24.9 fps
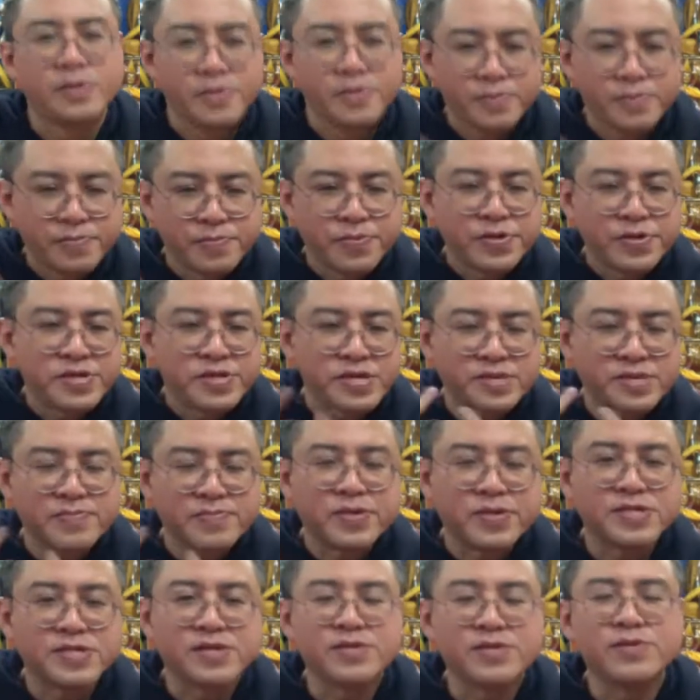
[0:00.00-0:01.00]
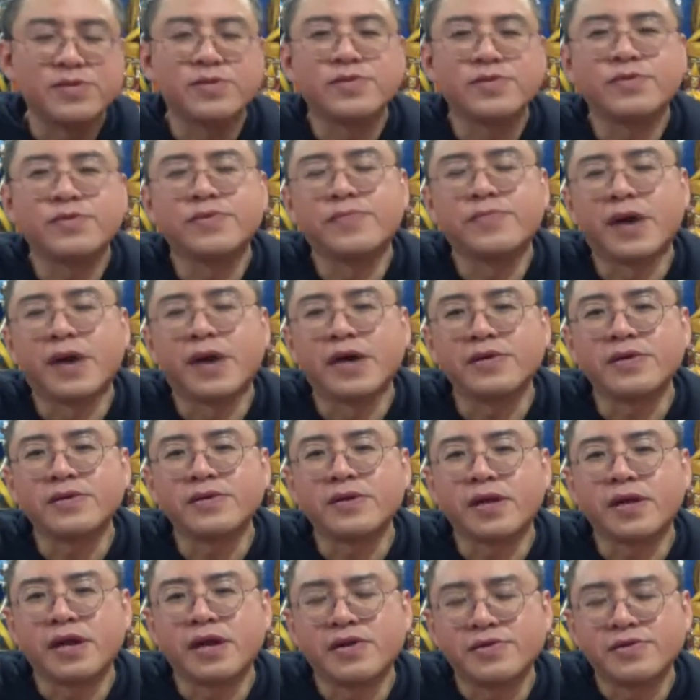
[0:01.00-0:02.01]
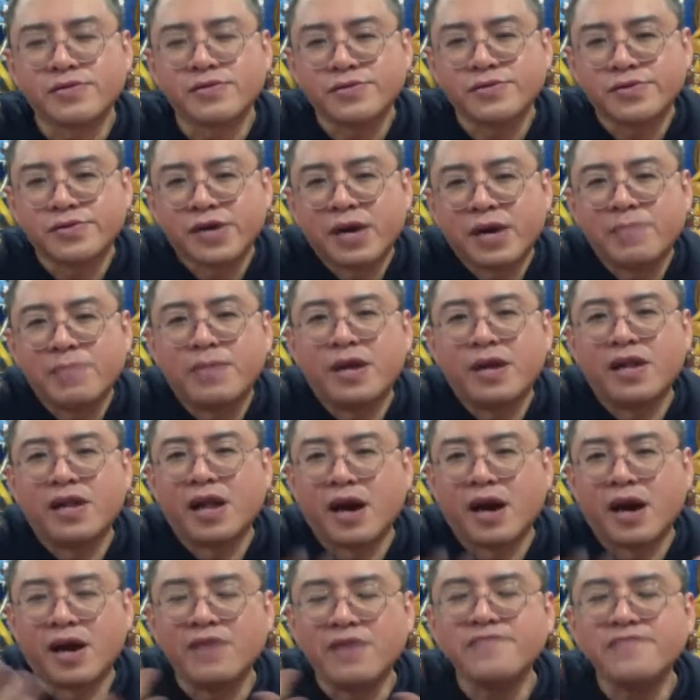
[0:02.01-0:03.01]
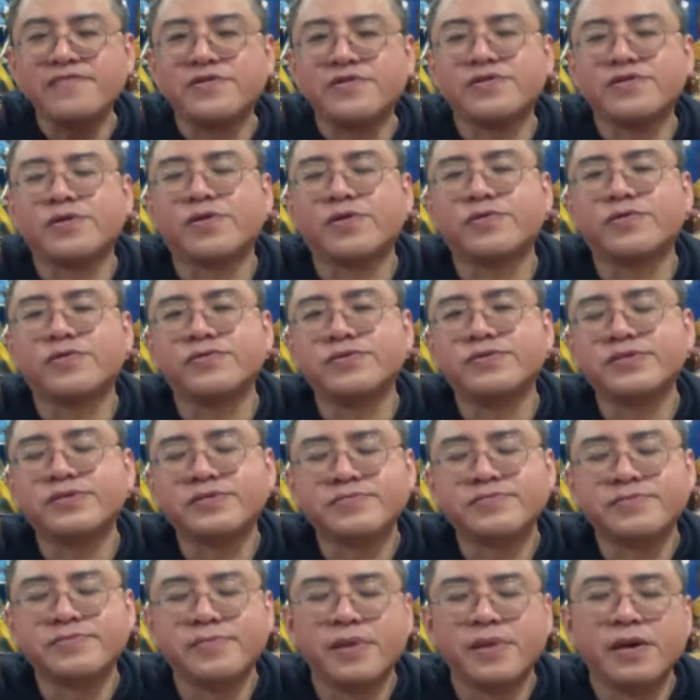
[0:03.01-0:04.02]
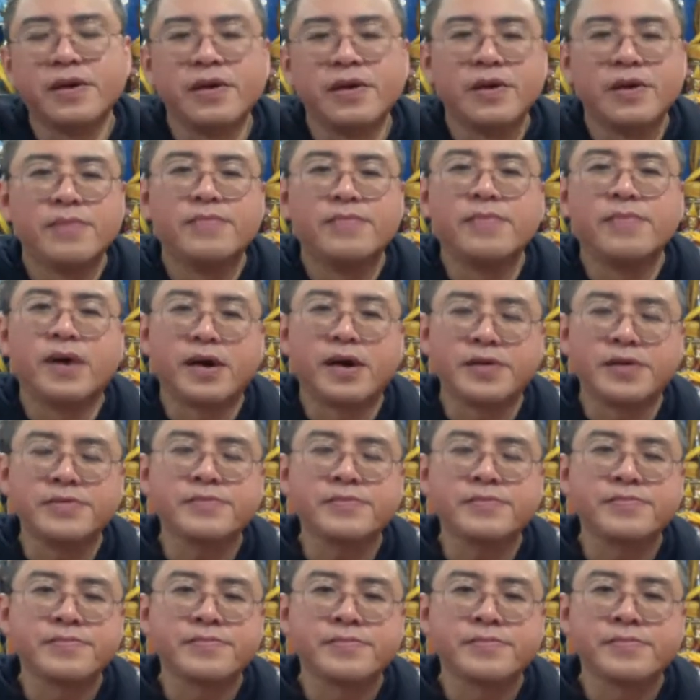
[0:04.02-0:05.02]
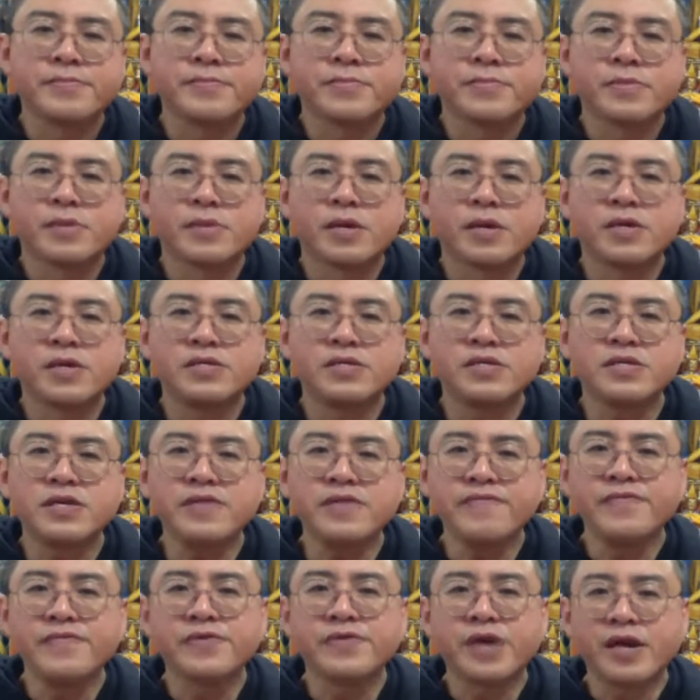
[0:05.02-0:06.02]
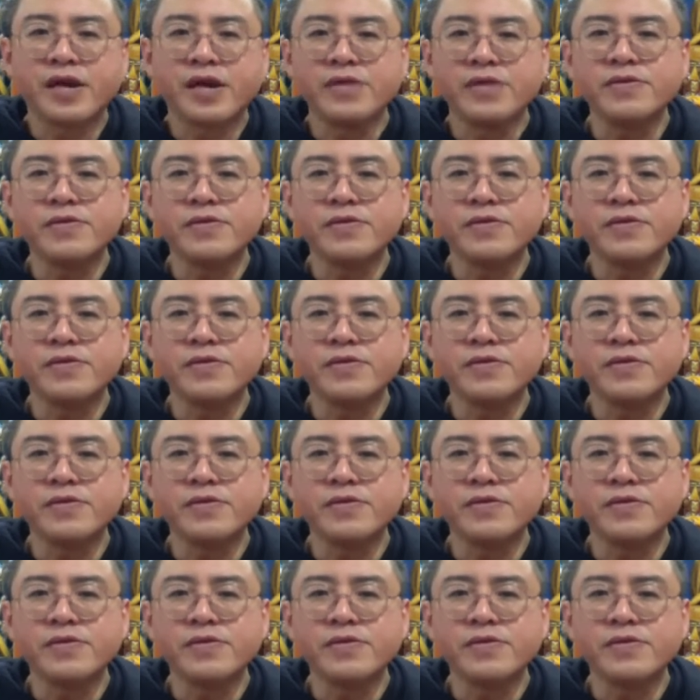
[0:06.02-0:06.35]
Bring this person to mind. Allow it to come alive in your own mind, and see if you can